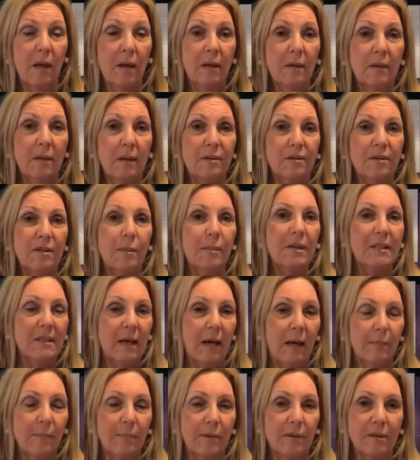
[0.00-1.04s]
Now, some
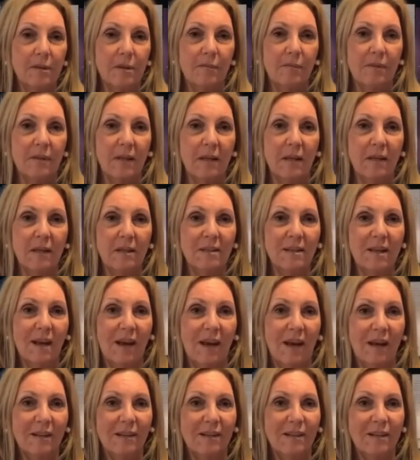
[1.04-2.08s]
examples of these,
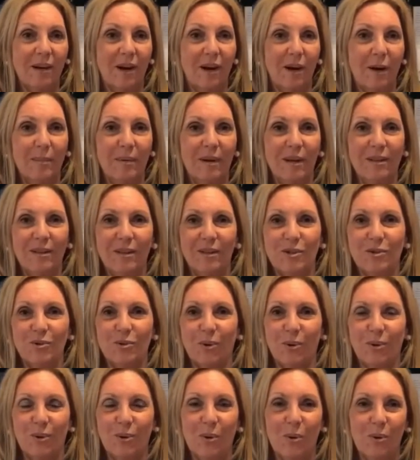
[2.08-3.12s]
and in this
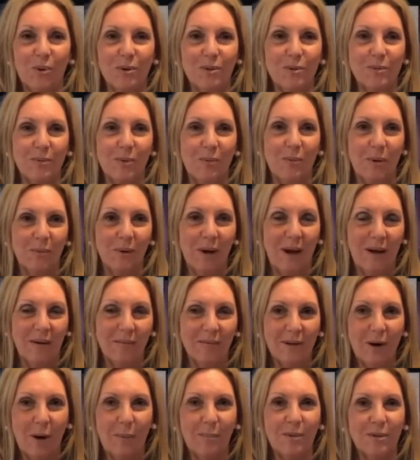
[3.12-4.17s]
short course we won't have
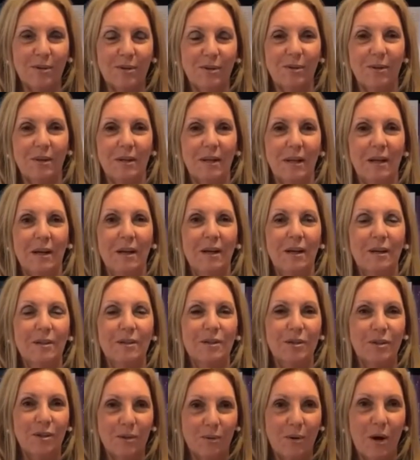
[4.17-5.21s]
an opportunity
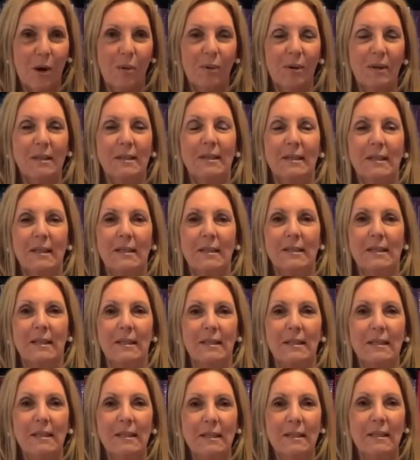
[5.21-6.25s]
to go into these in
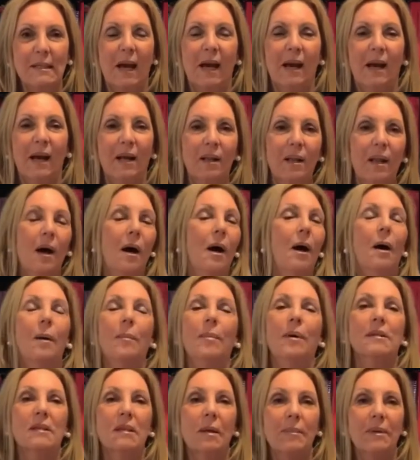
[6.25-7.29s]
detail,
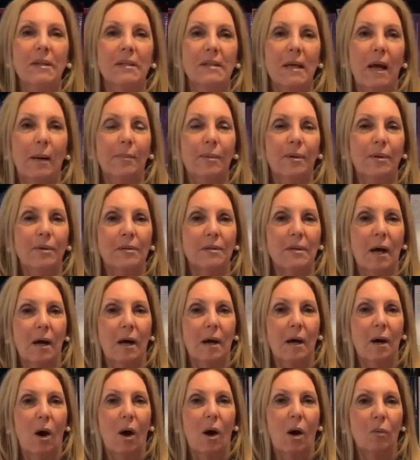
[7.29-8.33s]
but some examples
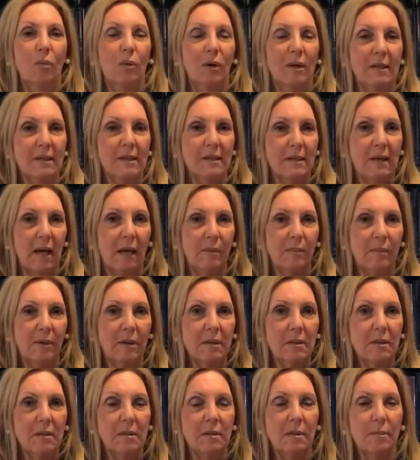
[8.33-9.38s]
are witness
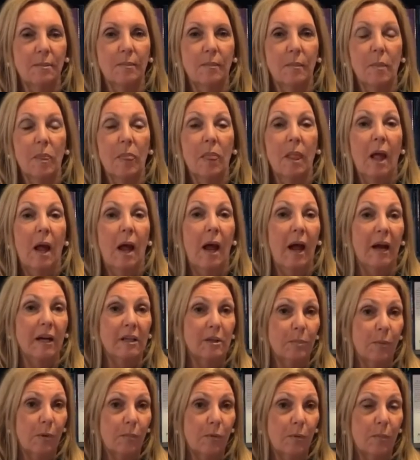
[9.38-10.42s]
statements,
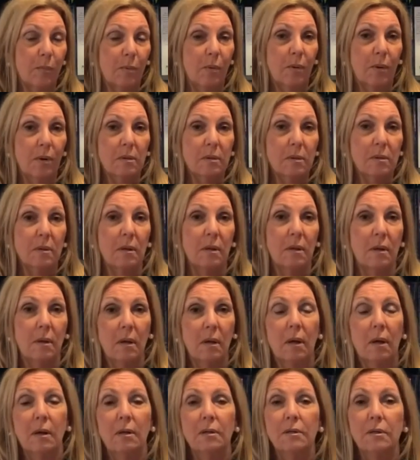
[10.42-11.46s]
expert reports,
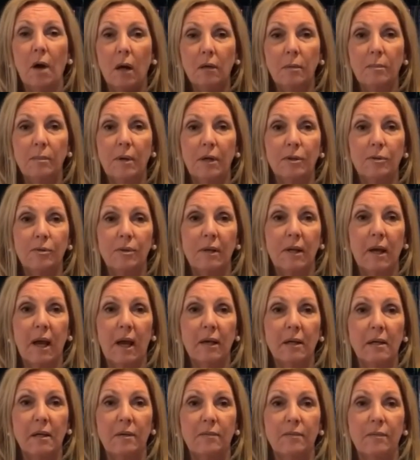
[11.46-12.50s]
documentary
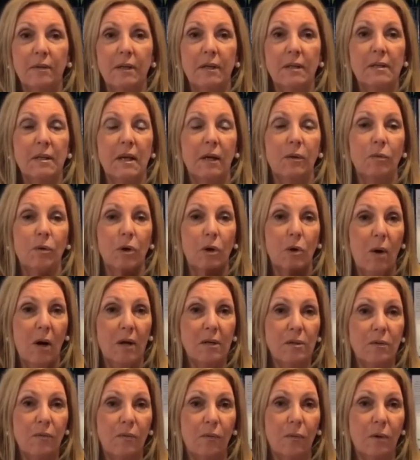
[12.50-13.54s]
evidence and
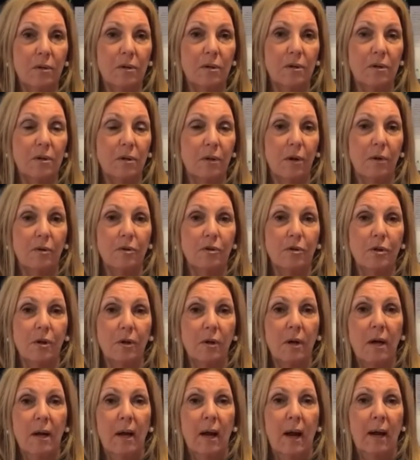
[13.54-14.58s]
requests for disclosure,
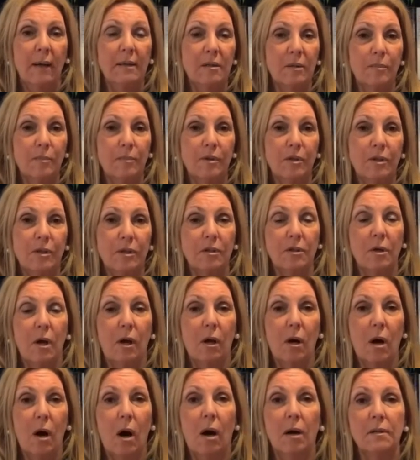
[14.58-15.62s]
and submissions on
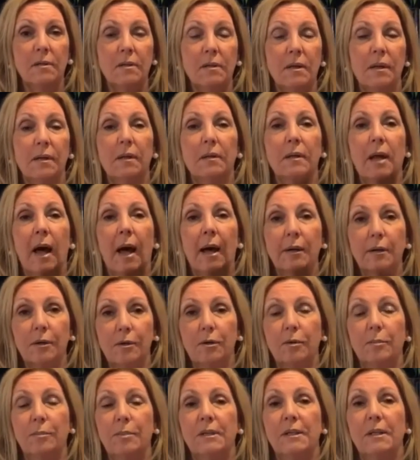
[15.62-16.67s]
cost, and the latter
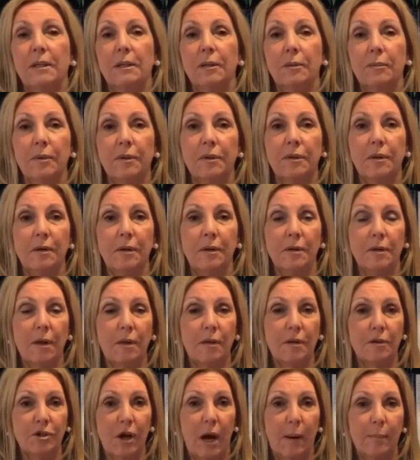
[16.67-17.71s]
you'll be dealing with in another
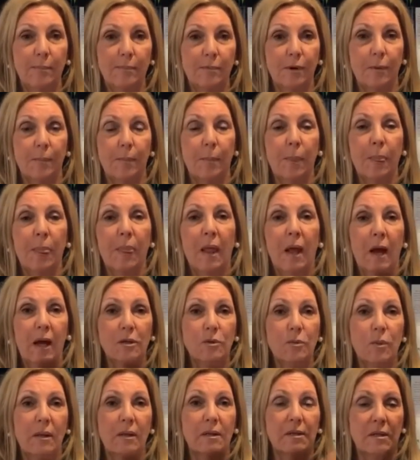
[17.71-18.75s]
chapter, as
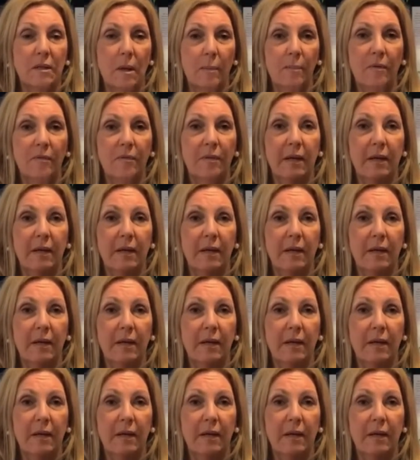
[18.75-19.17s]
well as some of